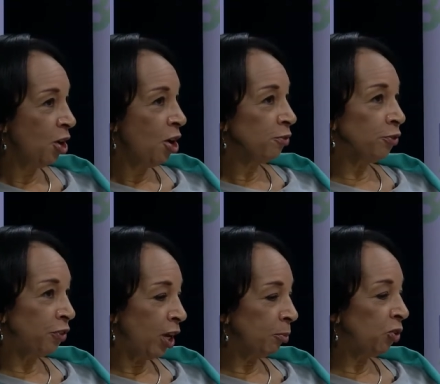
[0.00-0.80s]
for
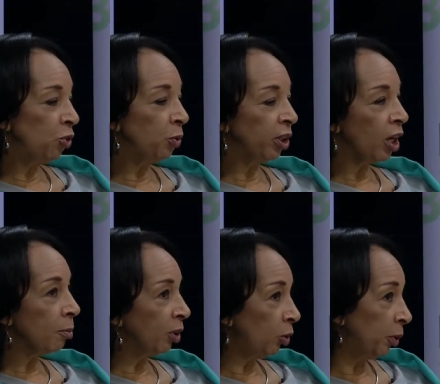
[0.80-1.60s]
families who want to come
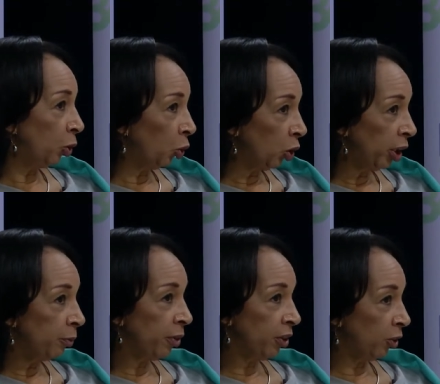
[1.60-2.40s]
a little bit early
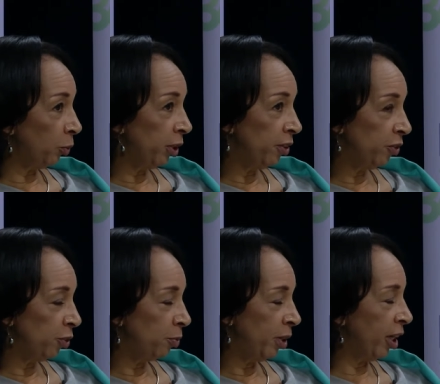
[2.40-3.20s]
with the little ones who
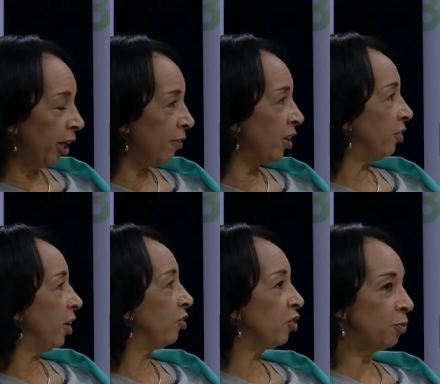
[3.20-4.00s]
may not have the
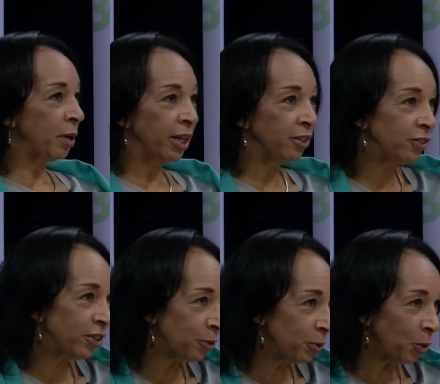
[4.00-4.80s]
attention span to
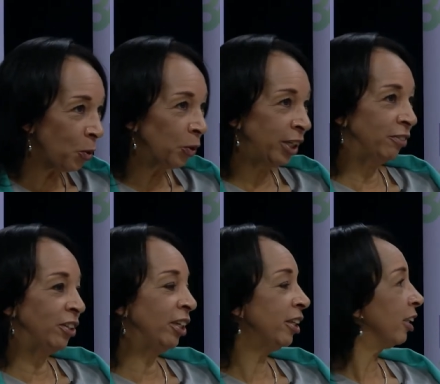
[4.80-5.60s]
stick through the whole
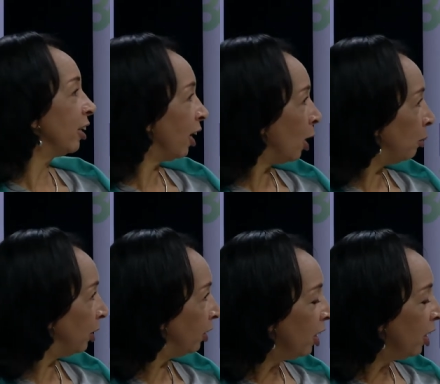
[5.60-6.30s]
evening, they can come and